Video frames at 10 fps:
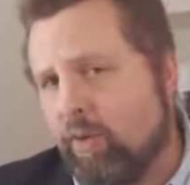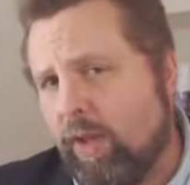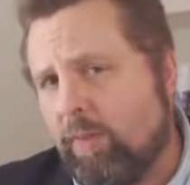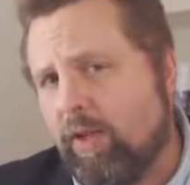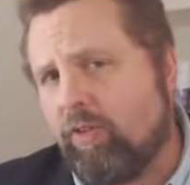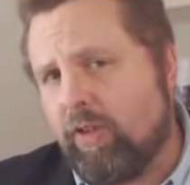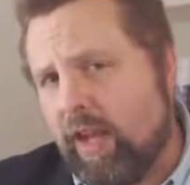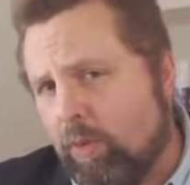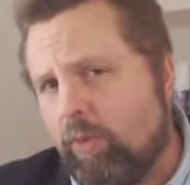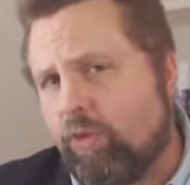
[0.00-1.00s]
Agreement. It's a
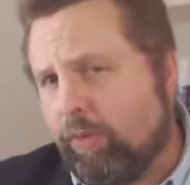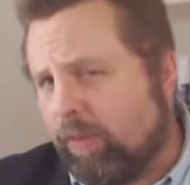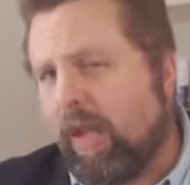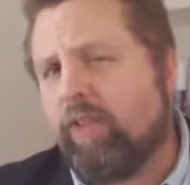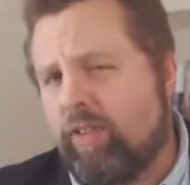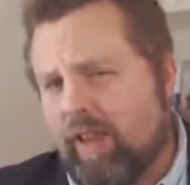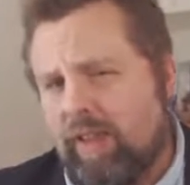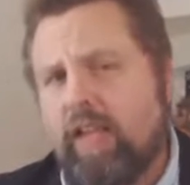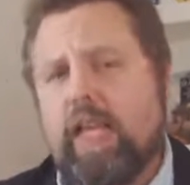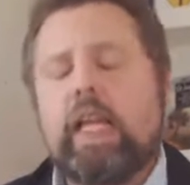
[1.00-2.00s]
name which reflects, I
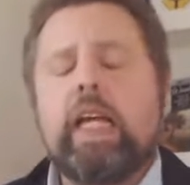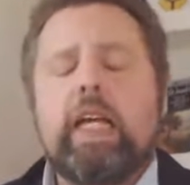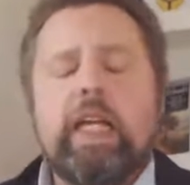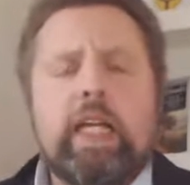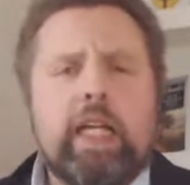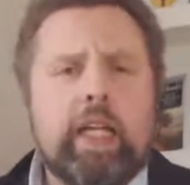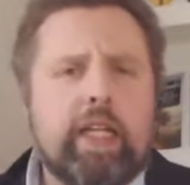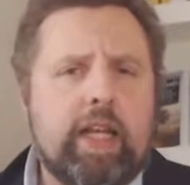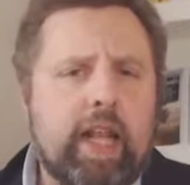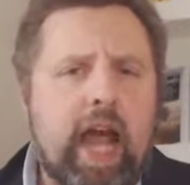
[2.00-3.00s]
think,
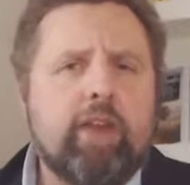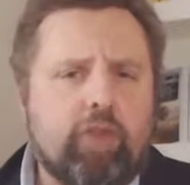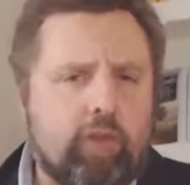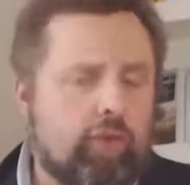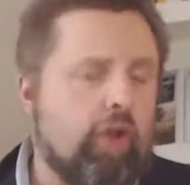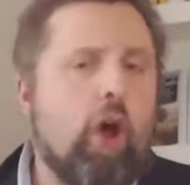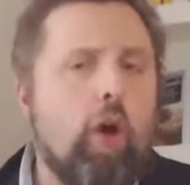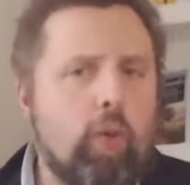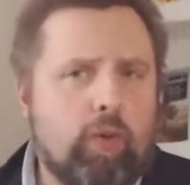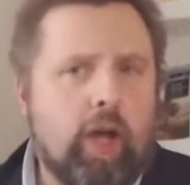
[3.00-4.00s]
the nationalist
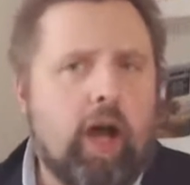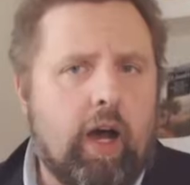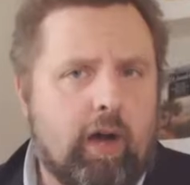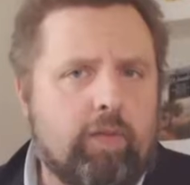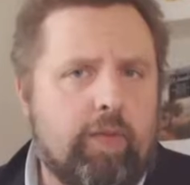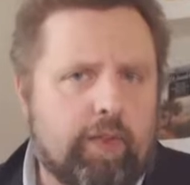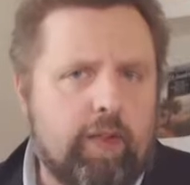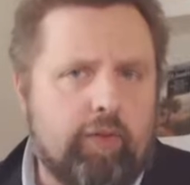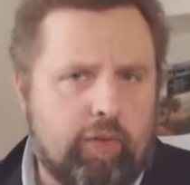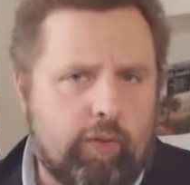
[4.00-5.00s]
tone of
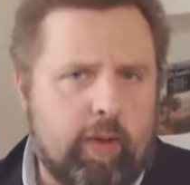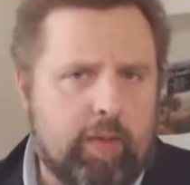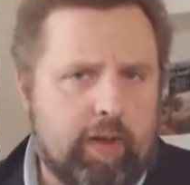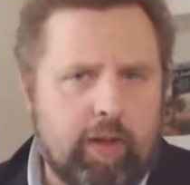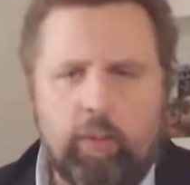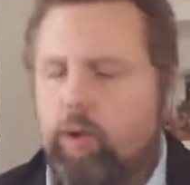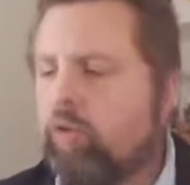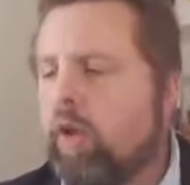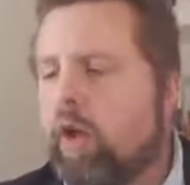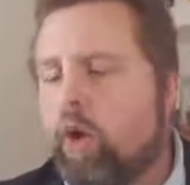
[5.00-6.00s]
this agreement. In other
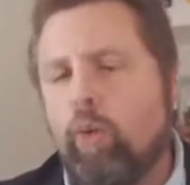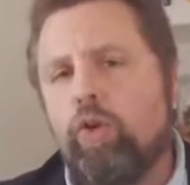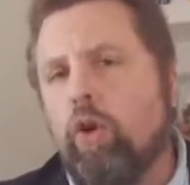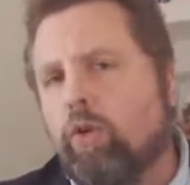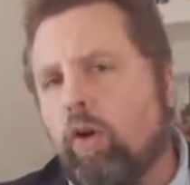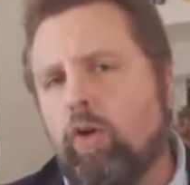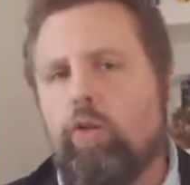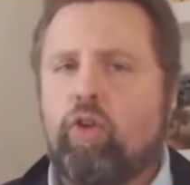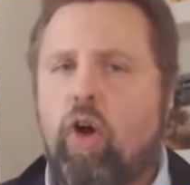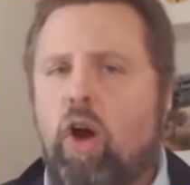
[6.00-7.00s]
words, we're no
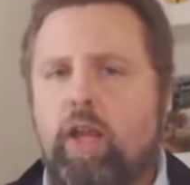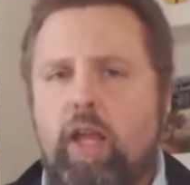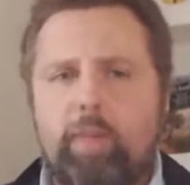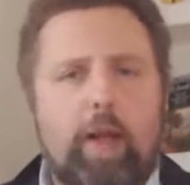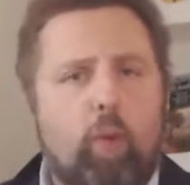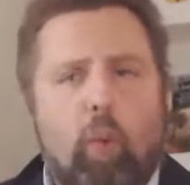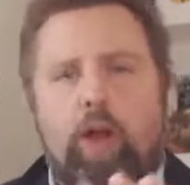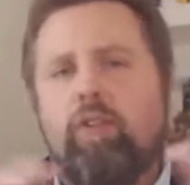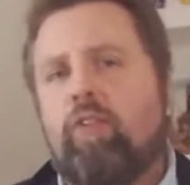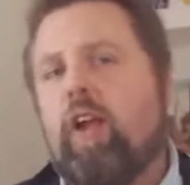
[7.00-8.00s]
longer talking about a
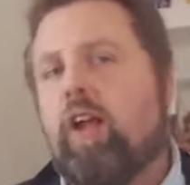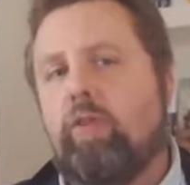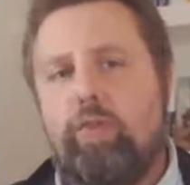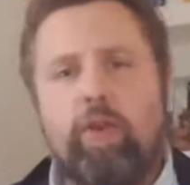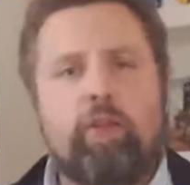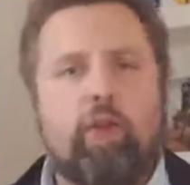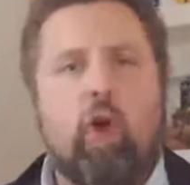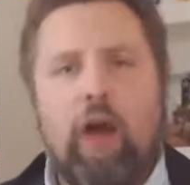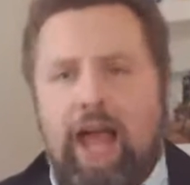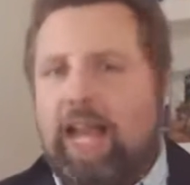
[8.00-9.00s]

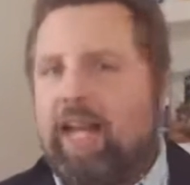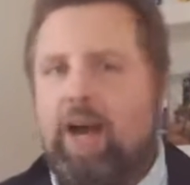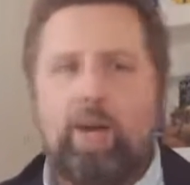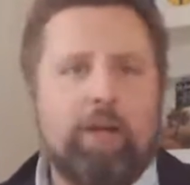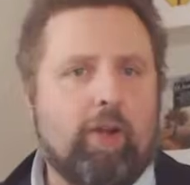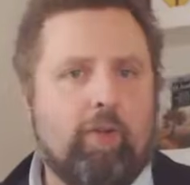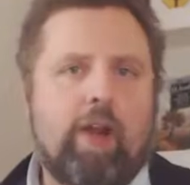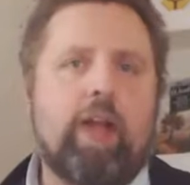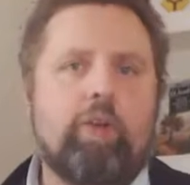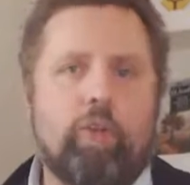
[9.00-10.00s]
one-size-fits-all economic
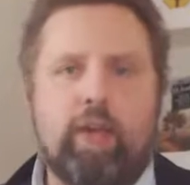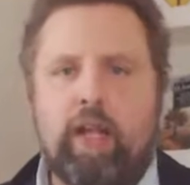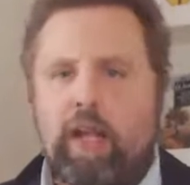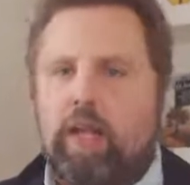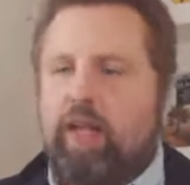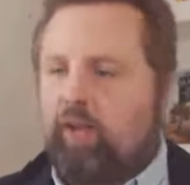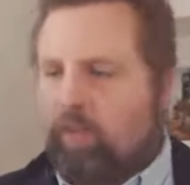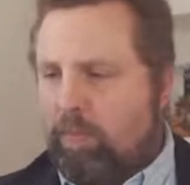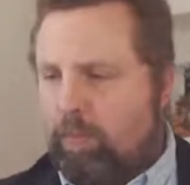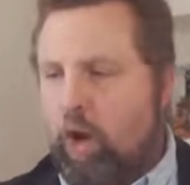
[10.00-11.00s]
arrangement
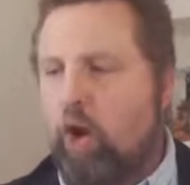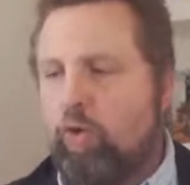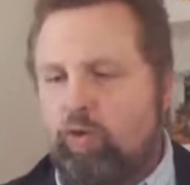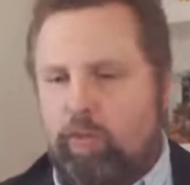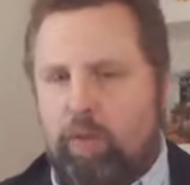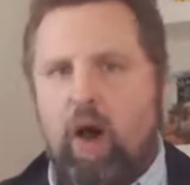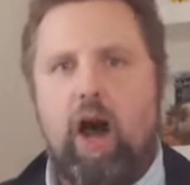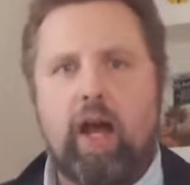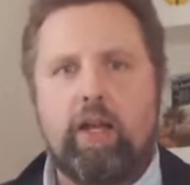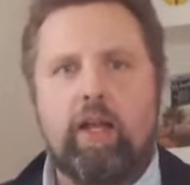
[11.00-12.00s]
that's imposed
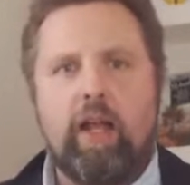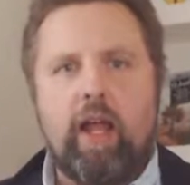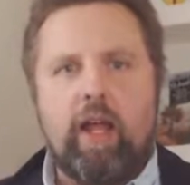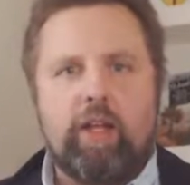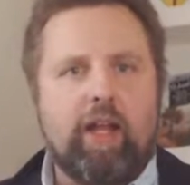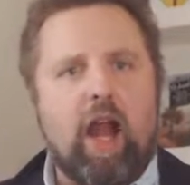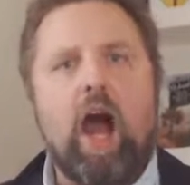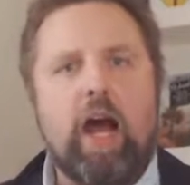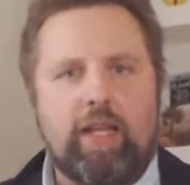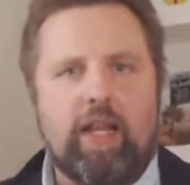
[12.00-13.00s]
upon the
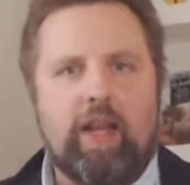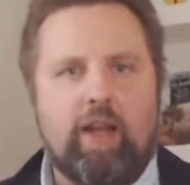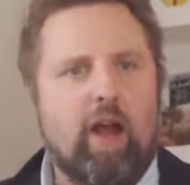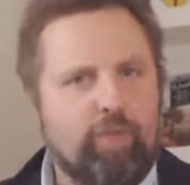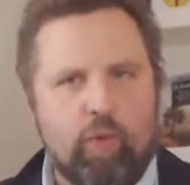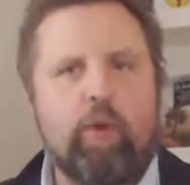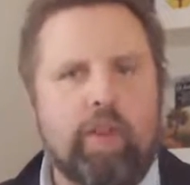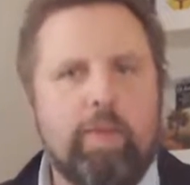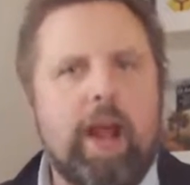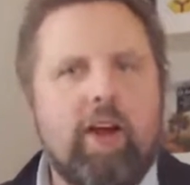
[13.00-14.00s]
continent of
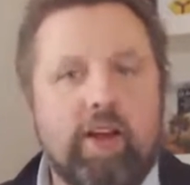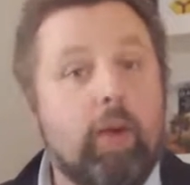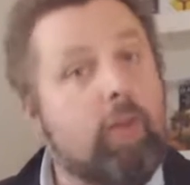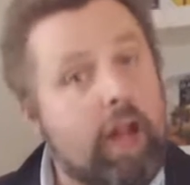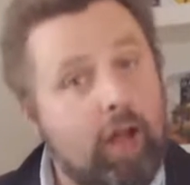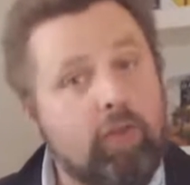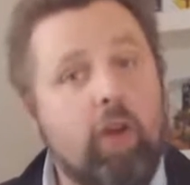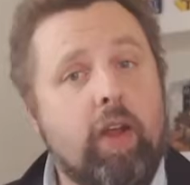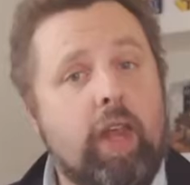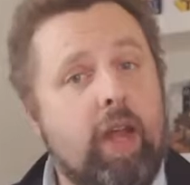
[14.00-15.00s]
North America. We're now
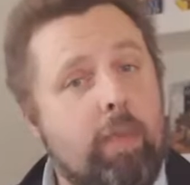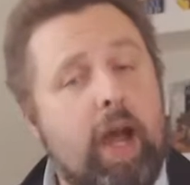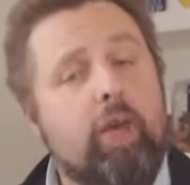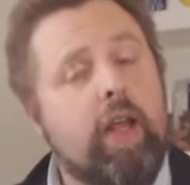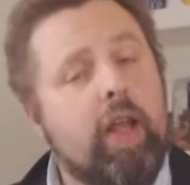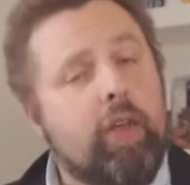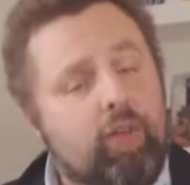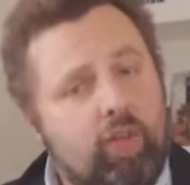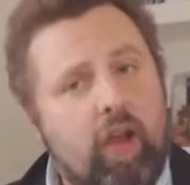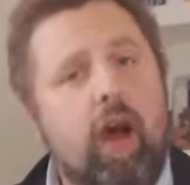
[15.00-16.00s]
talking about
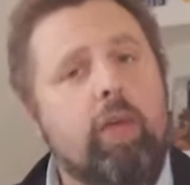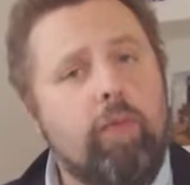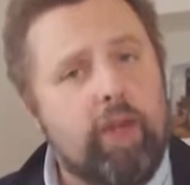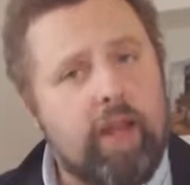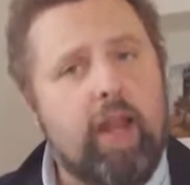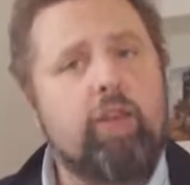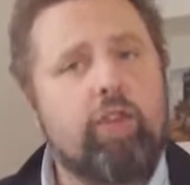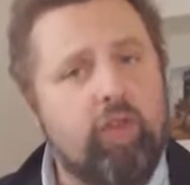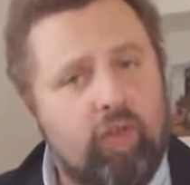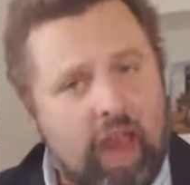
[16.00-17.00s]
sovereign
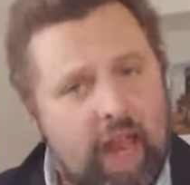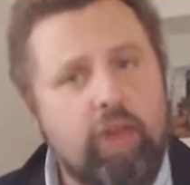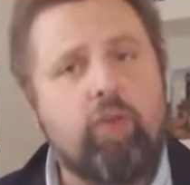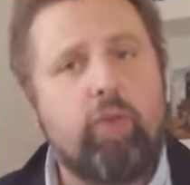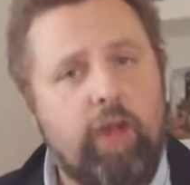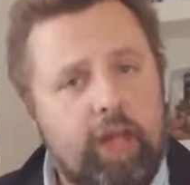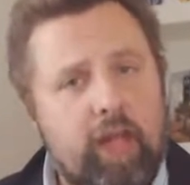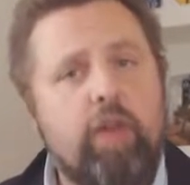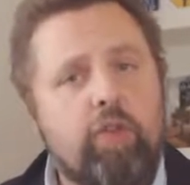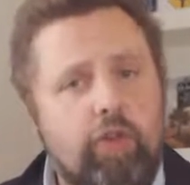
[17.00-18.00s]
nations entering
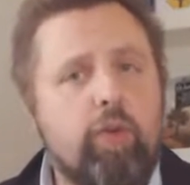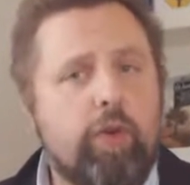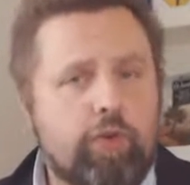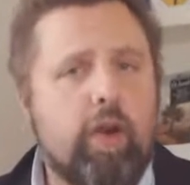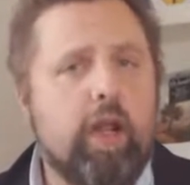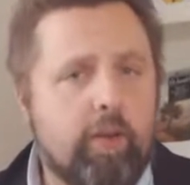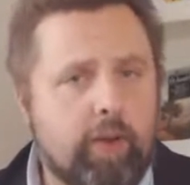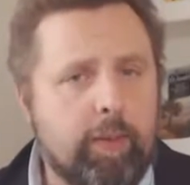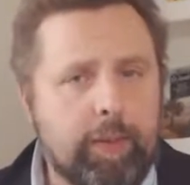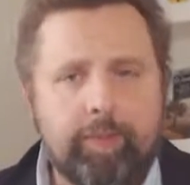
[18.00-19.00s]
into a trade
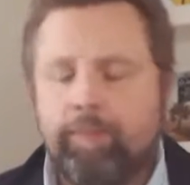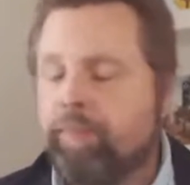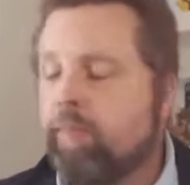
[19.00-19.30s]
agreement.